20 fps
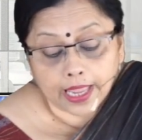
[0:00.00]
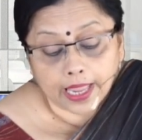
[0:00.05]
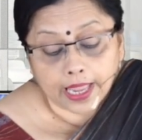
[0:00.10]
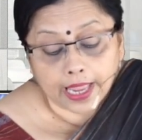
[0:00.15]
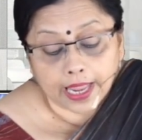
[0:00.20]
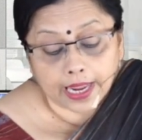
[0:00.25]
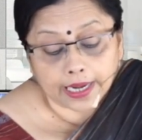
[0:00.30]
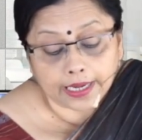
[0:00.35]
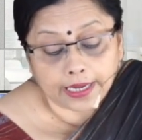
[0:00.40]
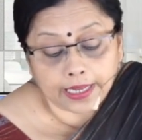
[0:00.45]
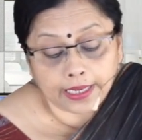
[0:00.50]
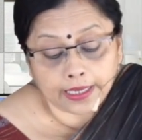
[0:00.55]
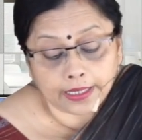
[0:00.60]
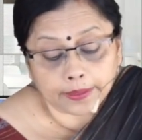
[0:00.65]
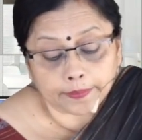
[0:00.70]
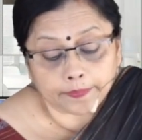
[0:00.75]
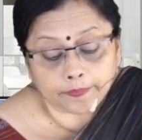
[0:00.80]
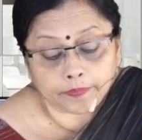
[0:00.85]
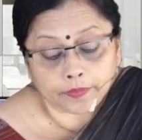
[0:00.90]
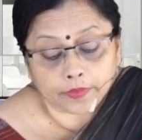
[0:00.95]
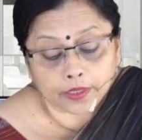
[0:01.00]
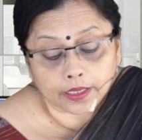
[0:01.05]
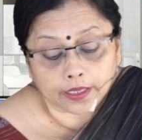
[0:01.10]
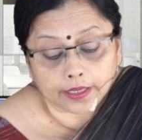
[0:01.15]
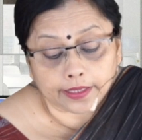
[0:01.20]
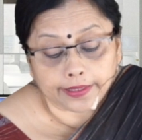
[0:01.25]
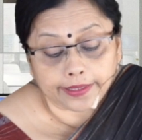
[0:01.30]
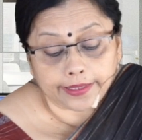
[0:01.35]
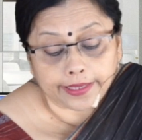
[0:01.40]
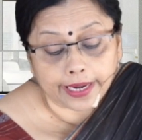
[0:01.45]
heading,
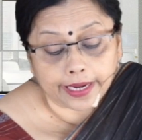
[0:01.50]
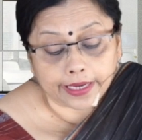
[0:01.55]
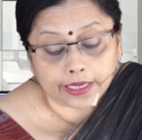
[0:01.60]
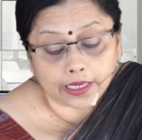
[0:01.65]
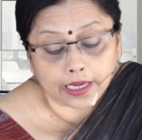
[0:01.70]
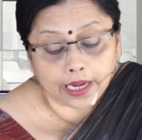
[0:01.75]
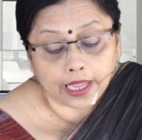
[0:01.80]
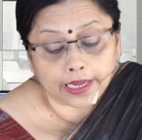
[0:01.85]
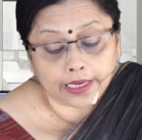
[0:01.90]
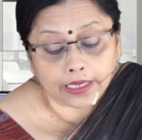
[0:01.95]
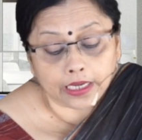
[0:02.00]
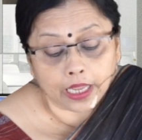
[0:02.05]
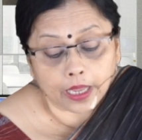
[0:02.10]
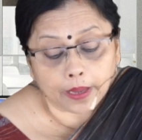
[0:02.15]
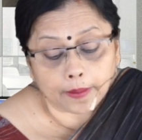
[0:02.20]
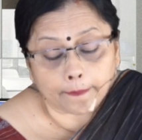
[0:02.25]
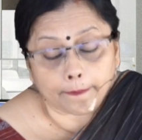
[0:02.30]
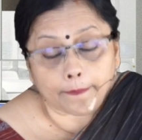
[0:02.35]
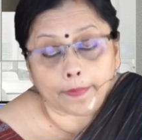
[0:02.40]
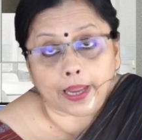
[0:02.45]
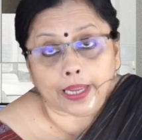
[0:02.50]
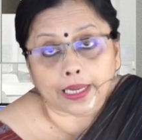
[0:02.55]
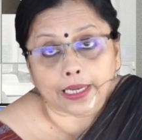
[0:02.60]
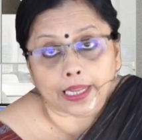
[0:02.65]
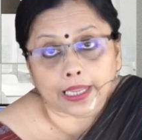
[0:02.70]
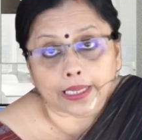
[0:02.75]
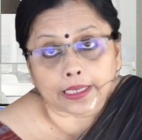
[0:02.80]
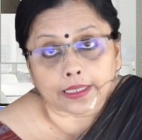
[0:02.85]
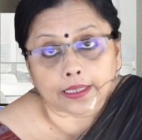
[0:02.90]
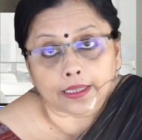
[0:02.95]
dateline,
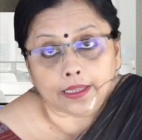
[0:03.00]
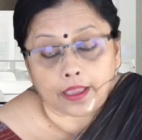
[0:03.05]
byline.